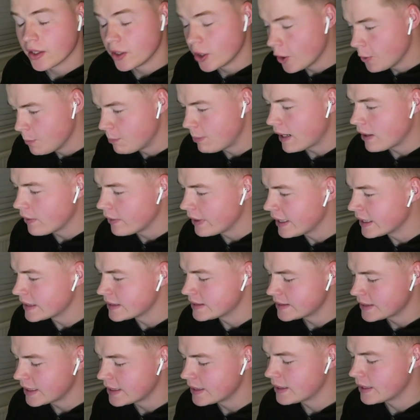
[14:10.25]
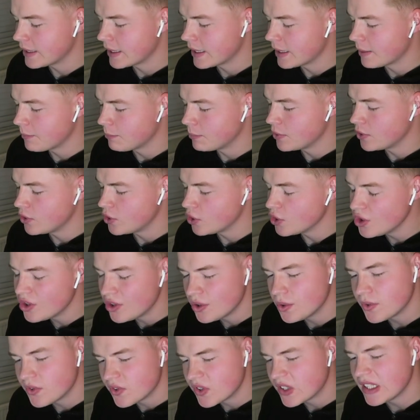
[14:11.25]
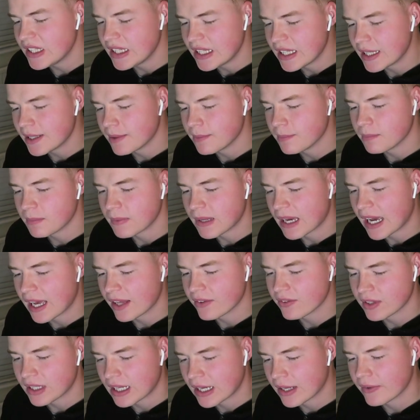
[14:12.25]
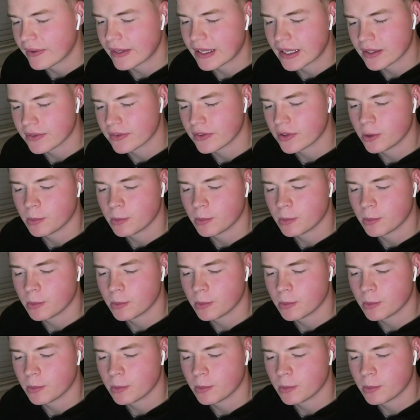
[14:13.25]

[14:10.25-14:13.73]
I know Barry has said that, but do you see him as an out-and-out